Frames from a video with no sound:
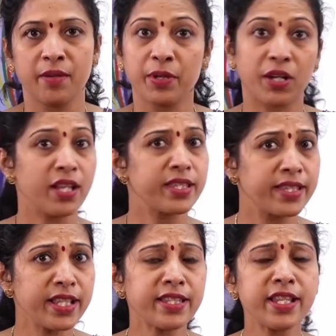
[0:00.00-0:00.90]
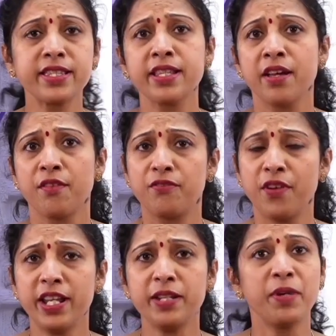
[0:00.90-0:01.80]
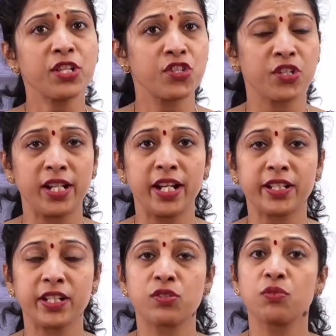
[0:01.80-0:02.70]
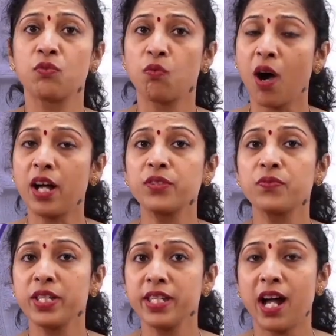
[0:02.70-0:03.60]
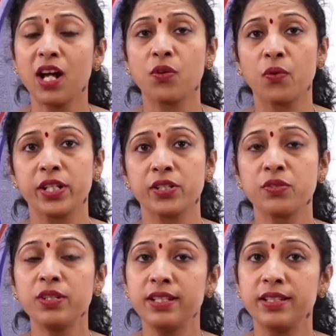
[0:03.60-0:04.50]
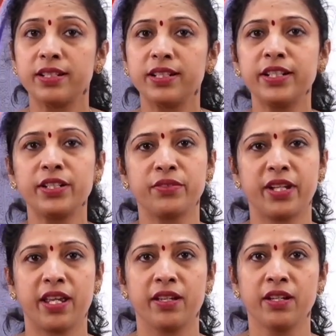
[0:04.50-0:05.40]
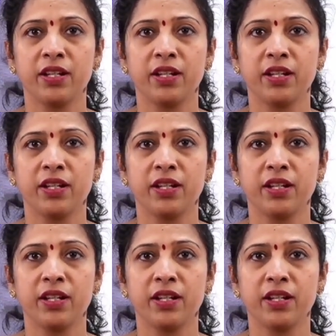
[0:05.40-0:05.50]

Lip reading: because this is very much related to what we are going to learn today.